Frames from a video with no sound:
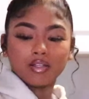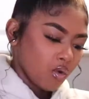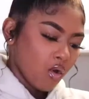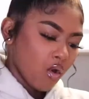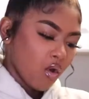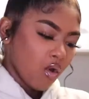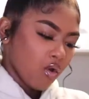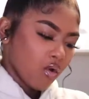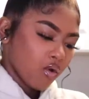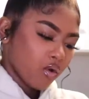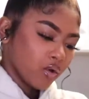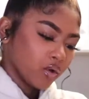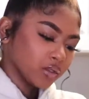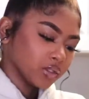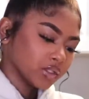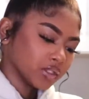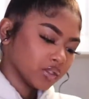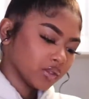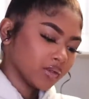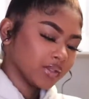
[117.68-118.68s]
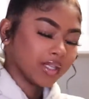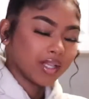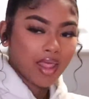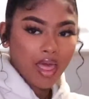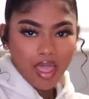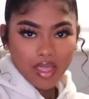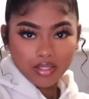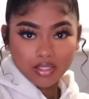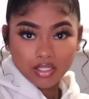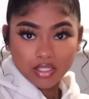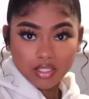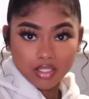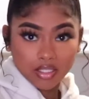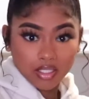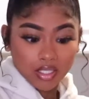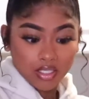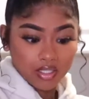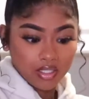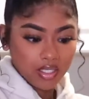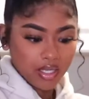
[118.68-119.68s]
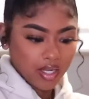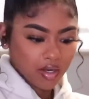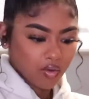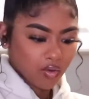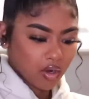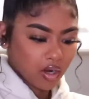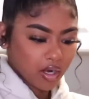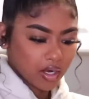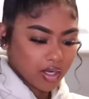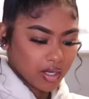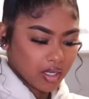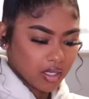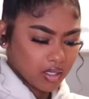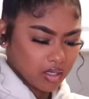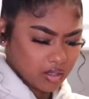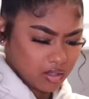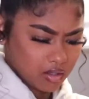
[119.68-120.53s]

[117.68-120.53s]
Woo! So let's dig right in.